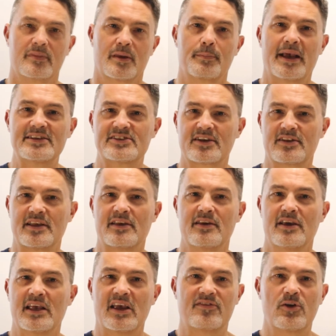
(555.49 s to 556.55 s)
Basically,
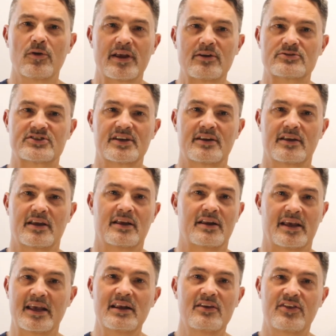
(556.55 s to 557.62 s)
if you're interested in
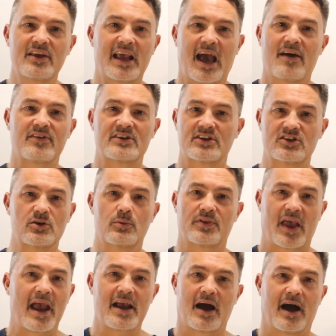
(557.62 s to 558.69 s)
anything having to do with
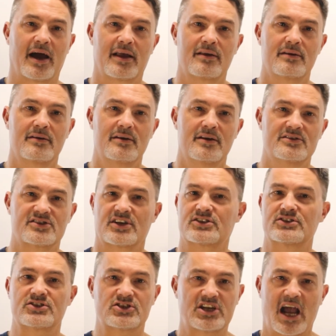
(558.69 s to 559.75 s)
AI, such
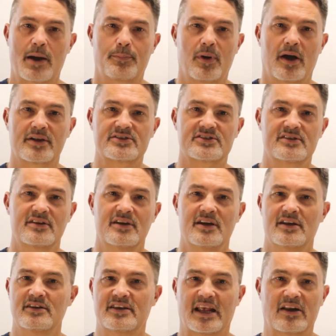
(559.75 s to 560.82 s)
as chatbots,
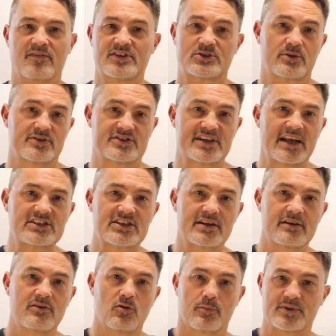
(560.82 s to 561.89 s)
data
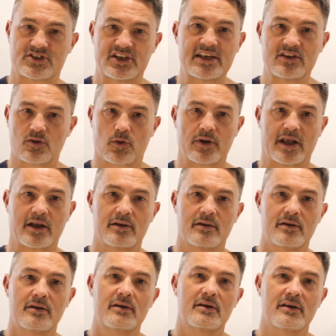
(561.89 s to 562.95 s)
visualization, or machine learning,
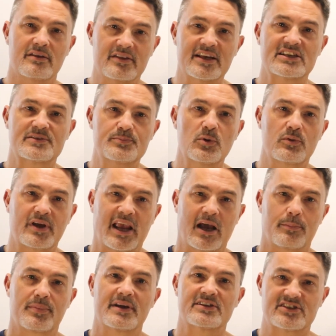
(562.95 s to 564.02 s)
this
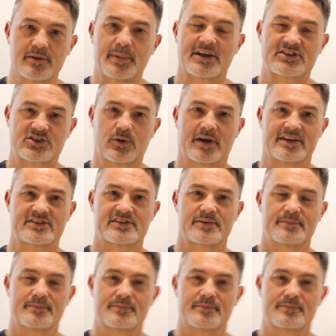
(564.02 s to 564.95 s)
bootcamp is the best choice.